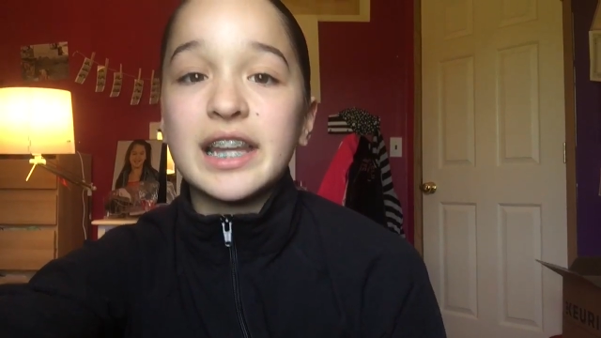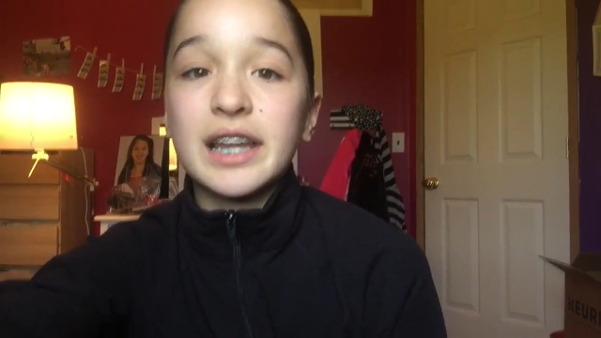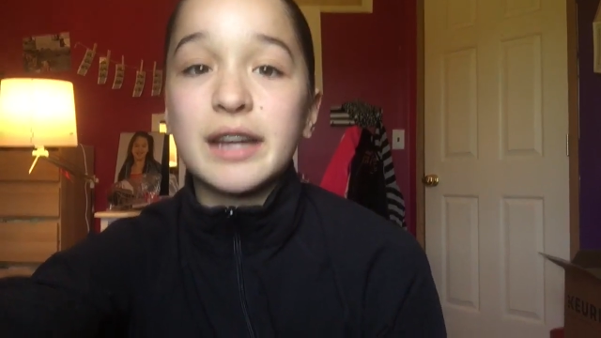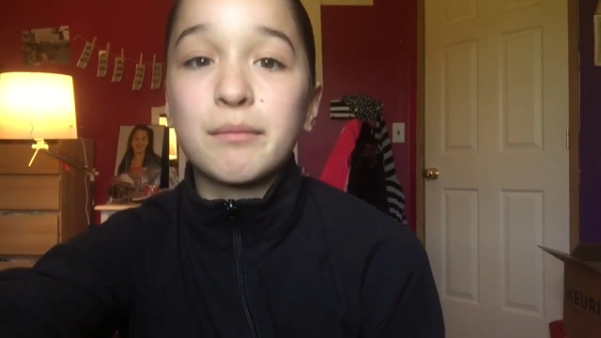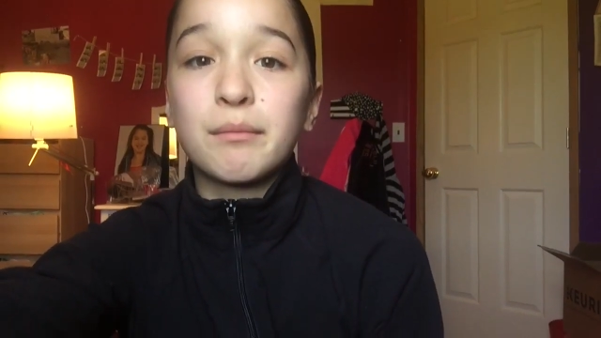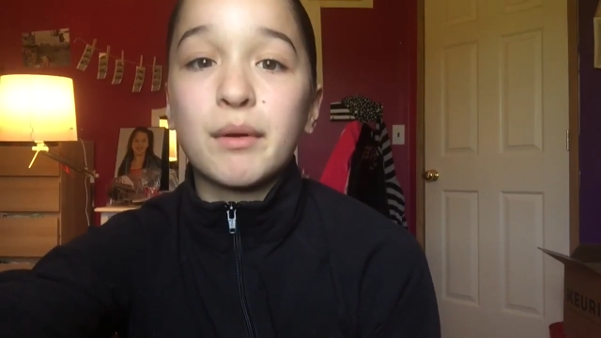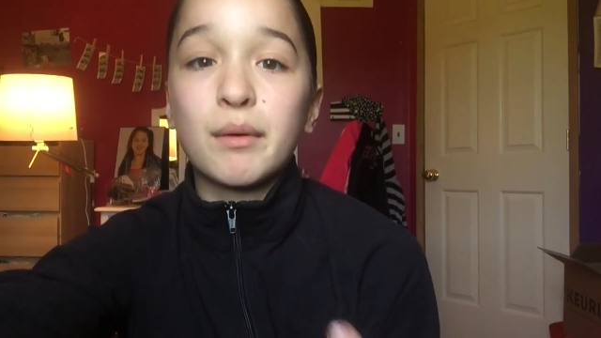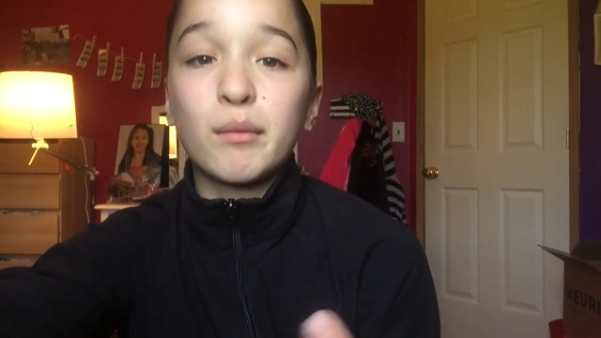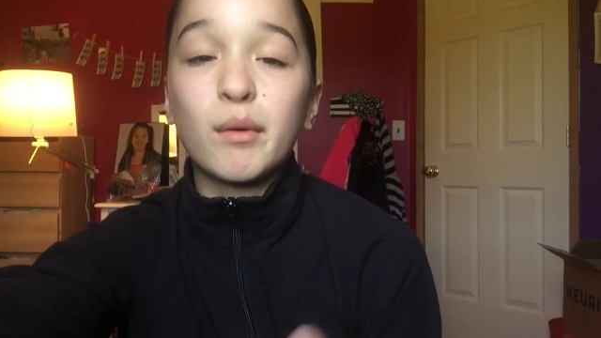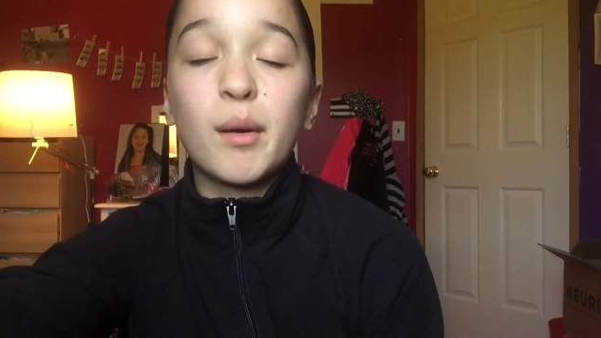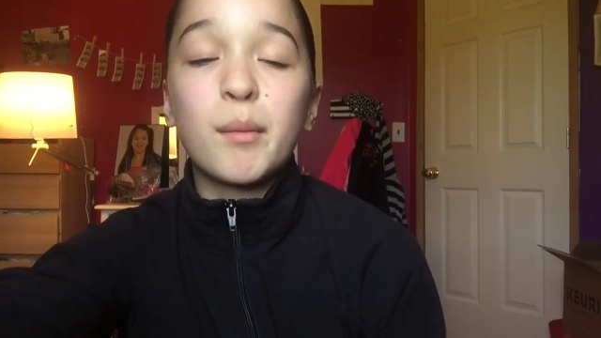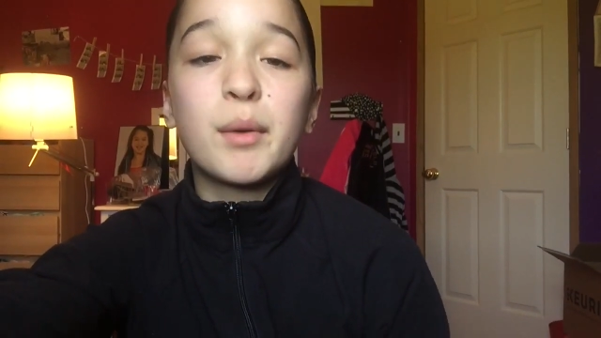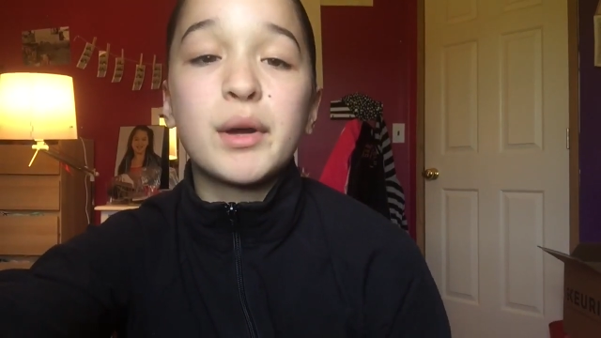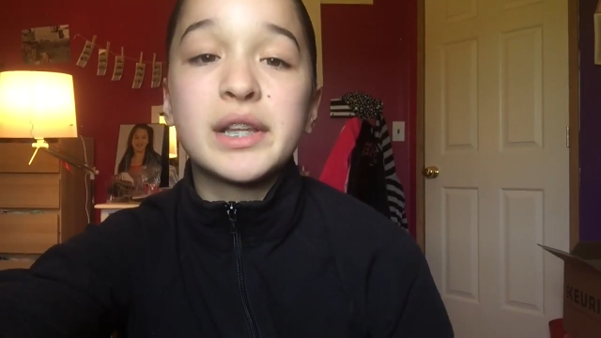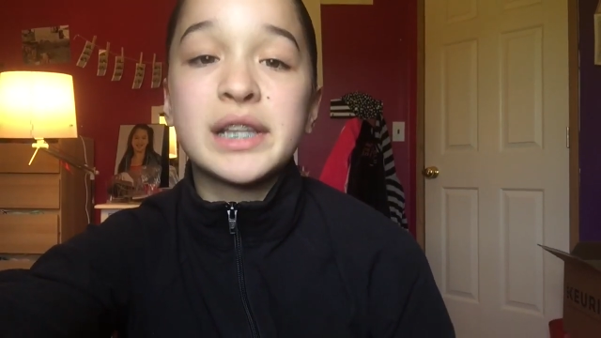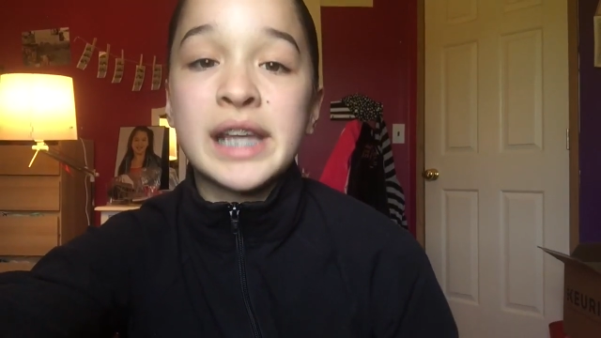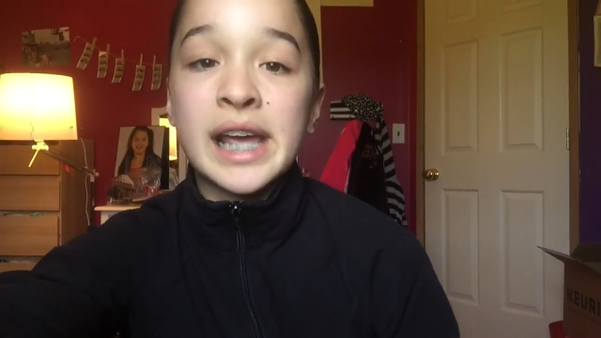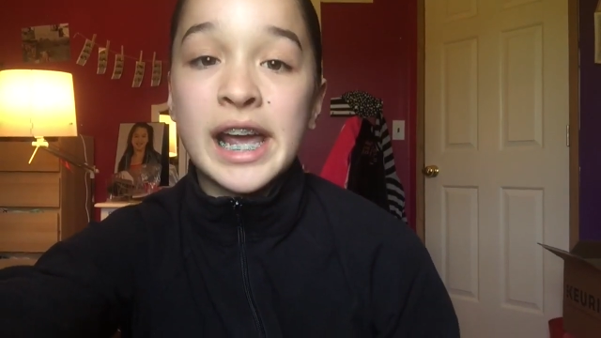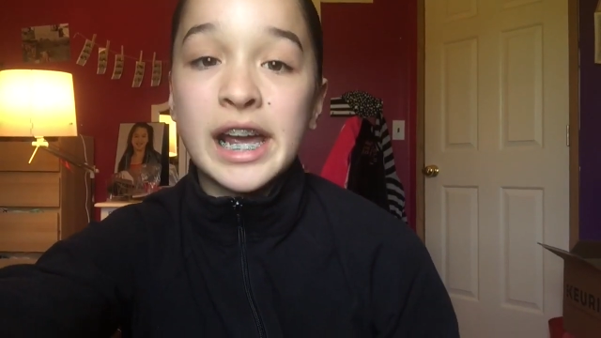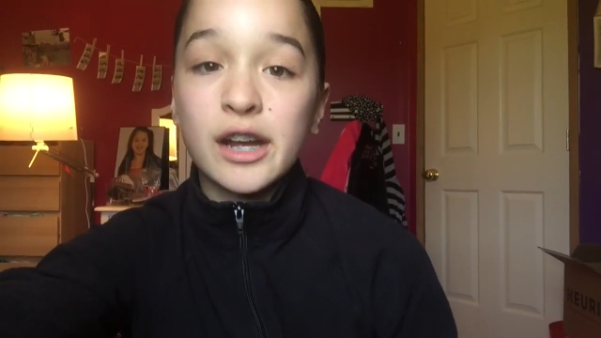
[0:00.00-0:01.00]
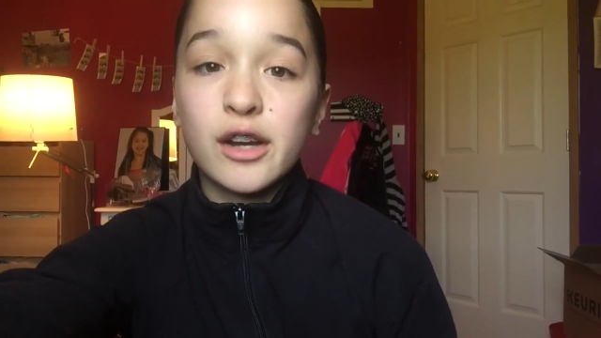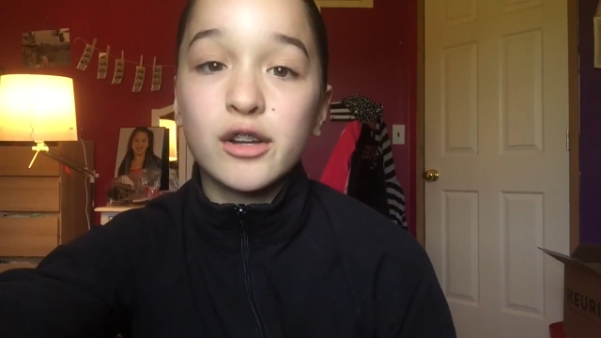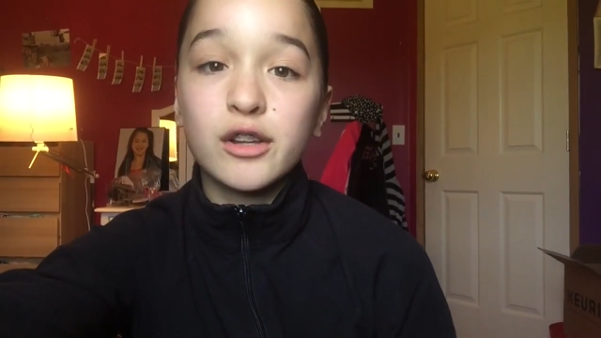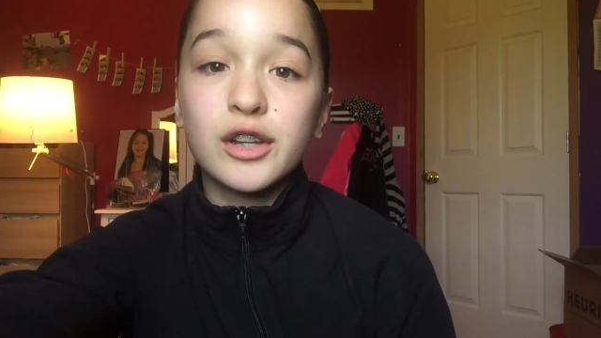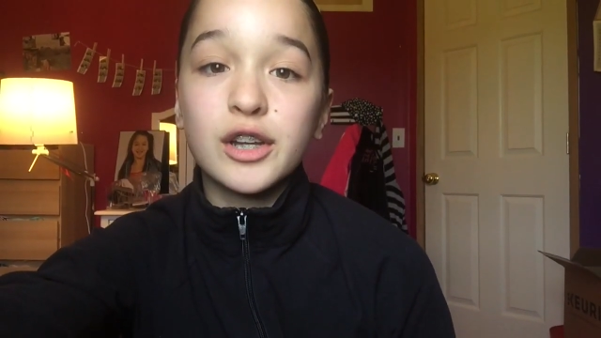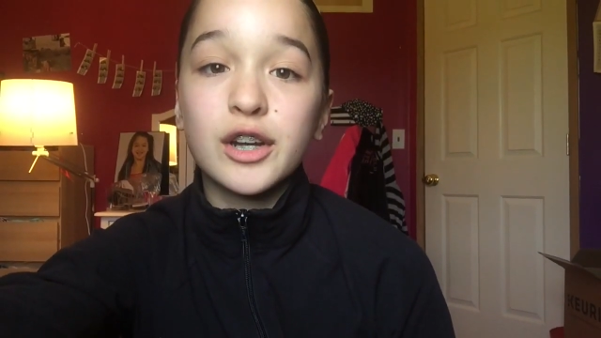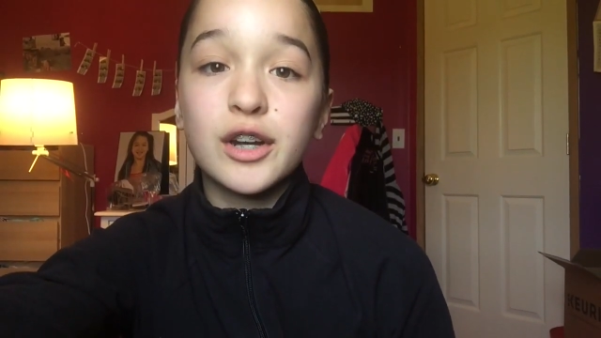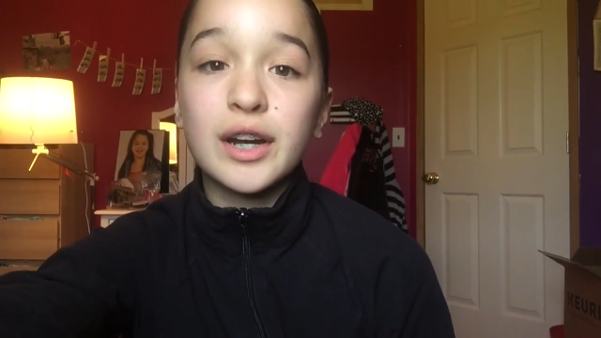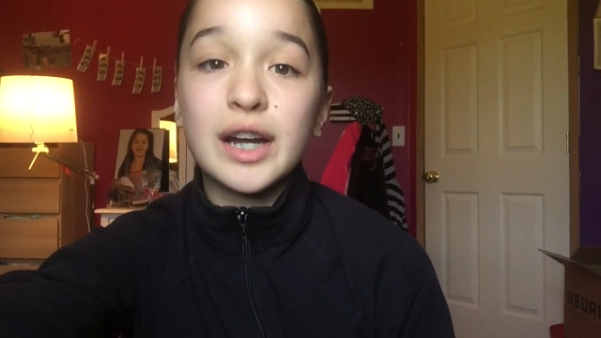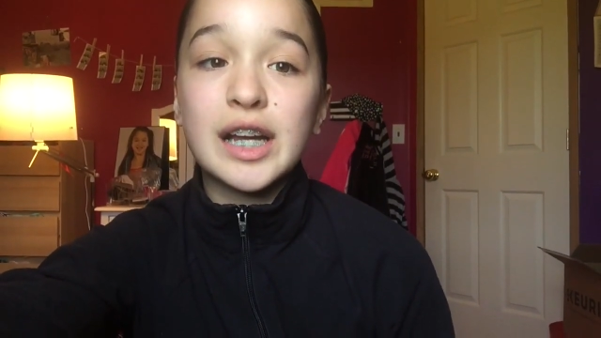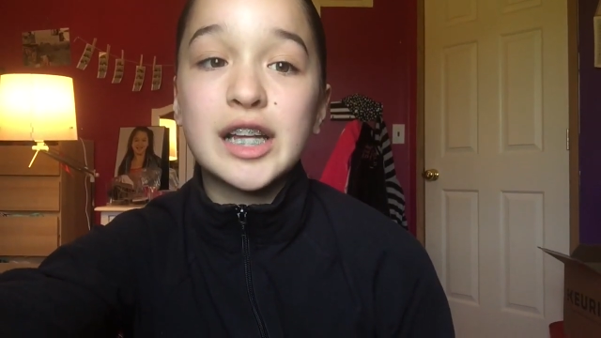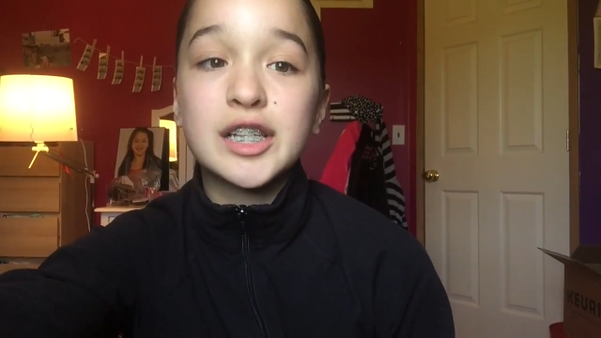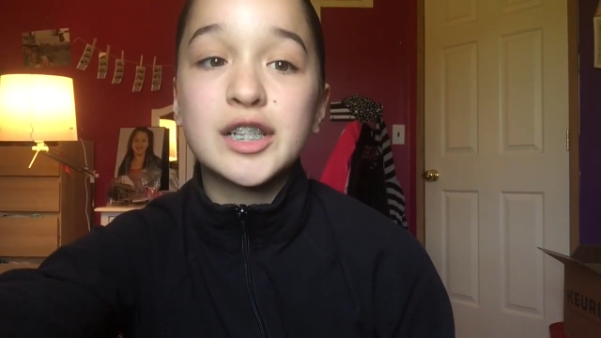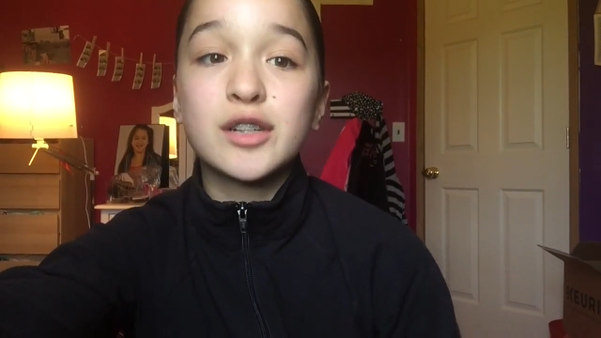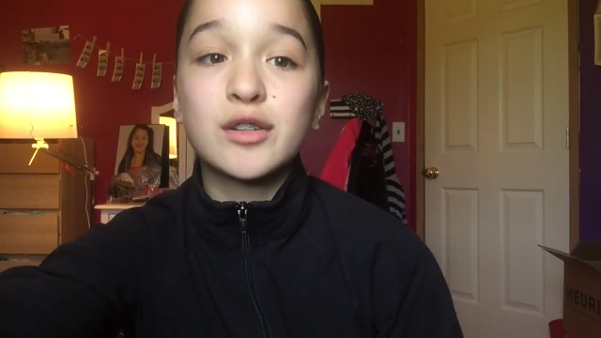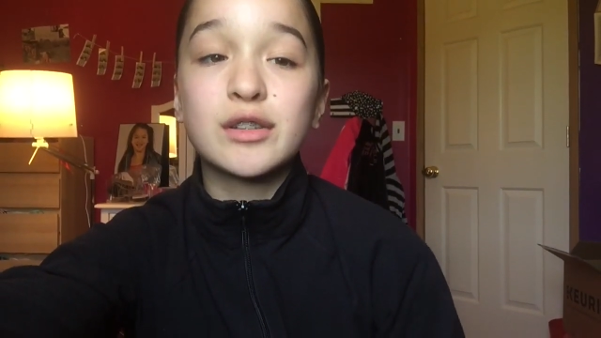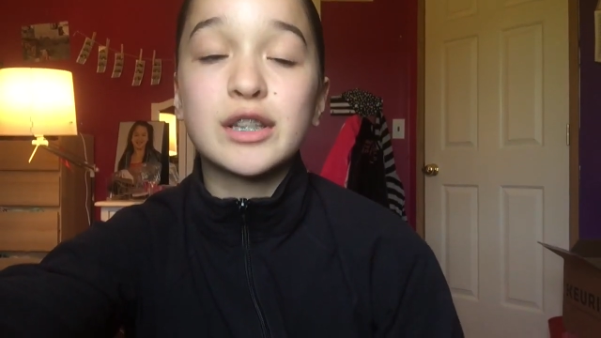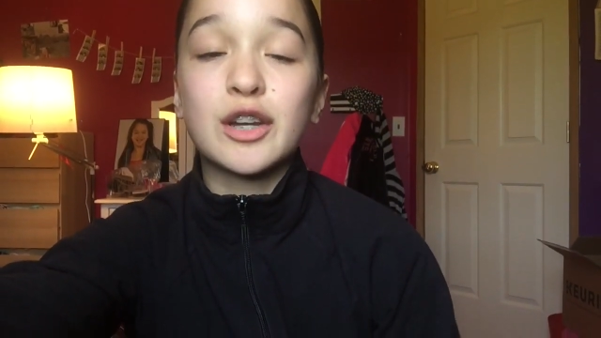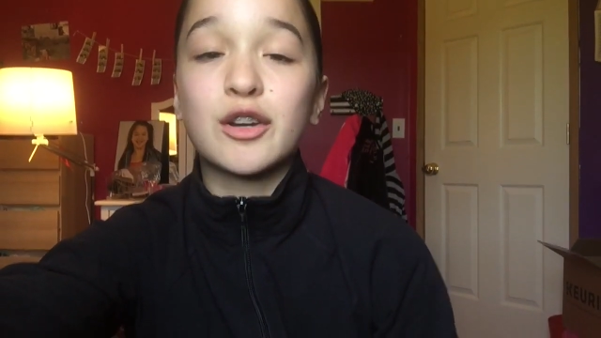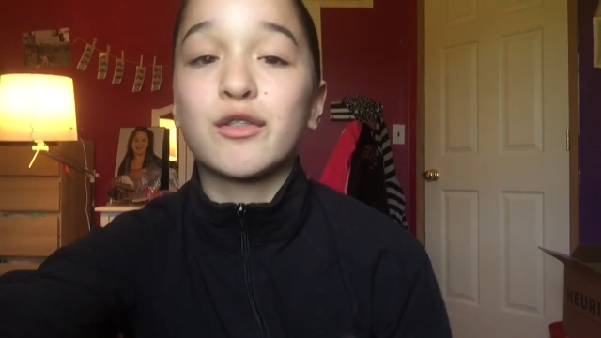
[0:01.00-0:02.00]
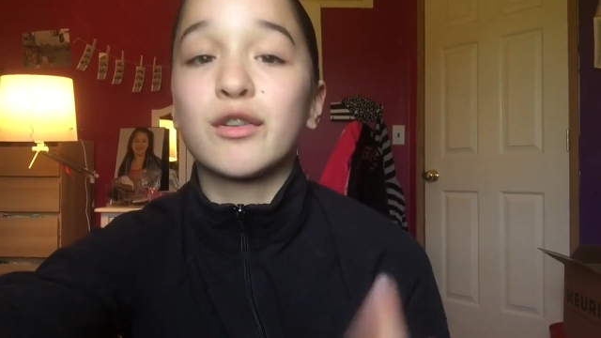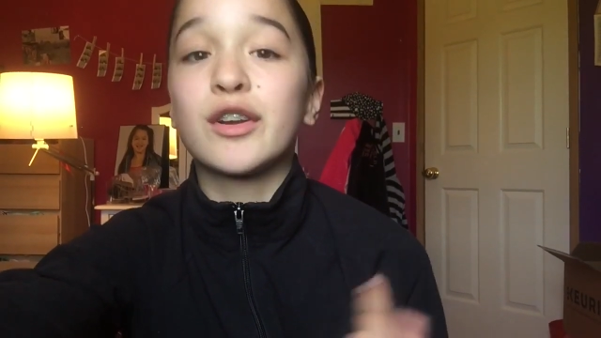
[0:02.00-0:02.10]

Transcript: like my mom untangled her and she was like